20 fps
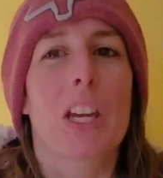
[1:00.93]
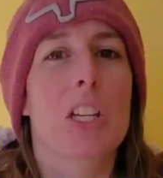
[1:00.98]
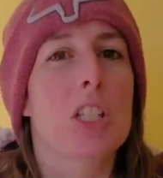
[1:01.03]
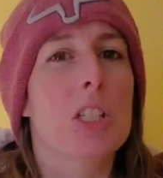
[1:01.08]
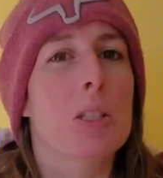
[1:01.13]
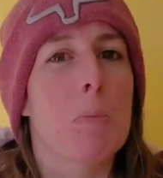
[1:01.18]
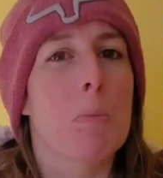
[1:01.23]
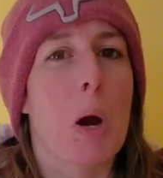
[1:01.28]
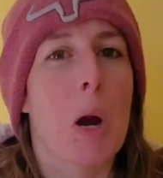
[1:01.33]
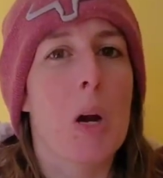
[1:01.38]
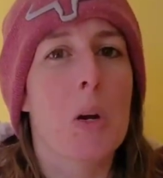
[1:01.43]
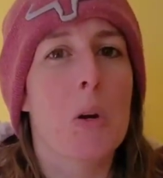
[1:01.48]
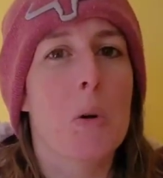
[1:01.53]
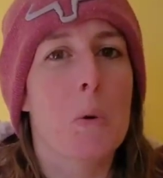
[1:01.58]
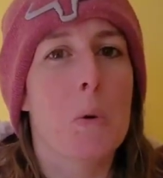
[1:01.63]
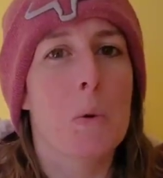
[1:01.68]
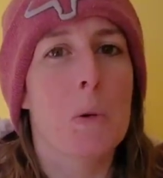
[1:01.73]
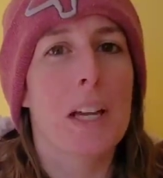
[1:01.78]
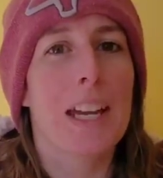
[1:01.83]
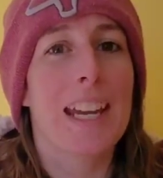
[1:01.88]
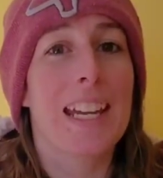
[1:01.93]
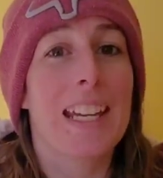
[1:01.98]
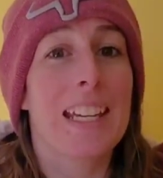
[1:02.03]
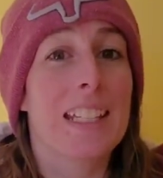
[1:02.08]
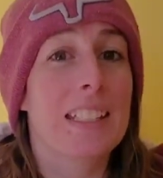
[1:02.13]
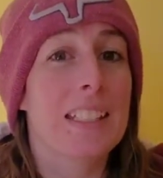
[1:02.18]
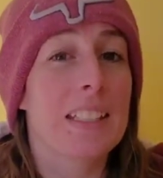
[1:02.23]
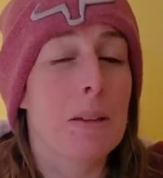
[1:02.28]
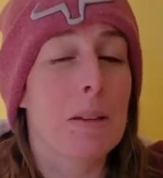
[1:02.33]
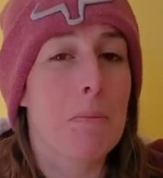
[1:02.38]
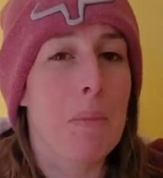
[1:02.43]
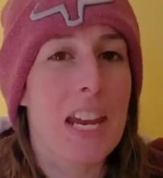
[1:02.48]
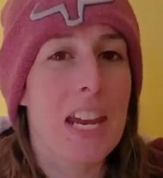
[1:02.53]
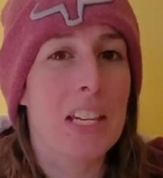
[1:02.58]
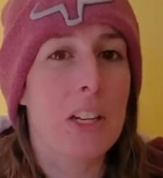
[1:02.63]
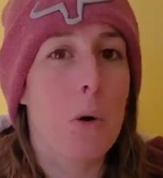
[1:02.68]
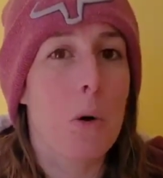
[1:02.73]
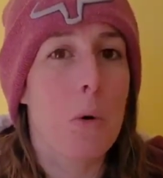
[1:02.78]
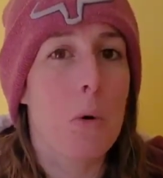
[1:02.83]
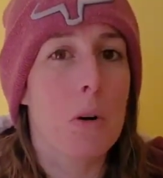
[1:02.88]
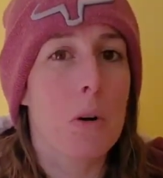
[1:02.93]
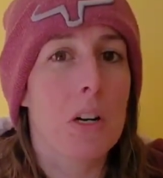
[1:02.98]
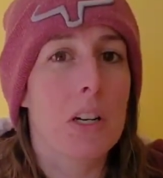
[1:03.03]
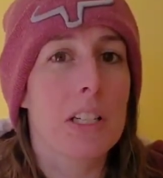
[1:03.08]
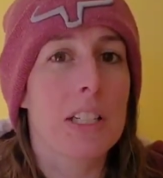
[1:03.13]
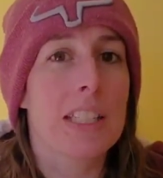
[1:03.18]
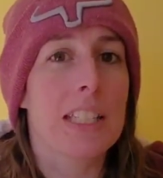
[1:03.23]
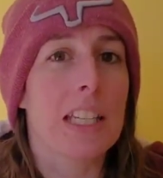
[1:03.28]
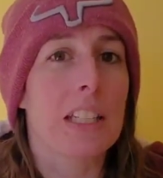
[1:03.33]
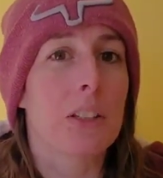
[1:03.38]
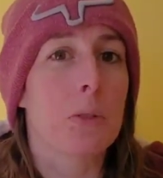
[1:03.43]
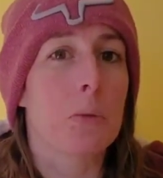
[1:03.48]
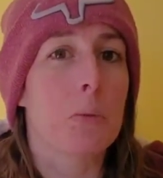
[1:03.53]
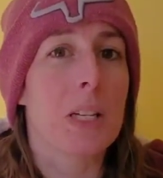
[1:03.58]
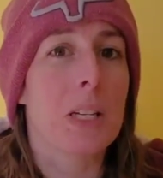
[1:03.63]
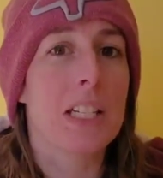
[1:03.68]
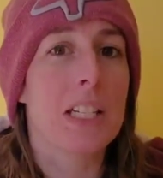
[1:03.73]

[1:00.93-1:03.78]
Sparkle is the main horse and the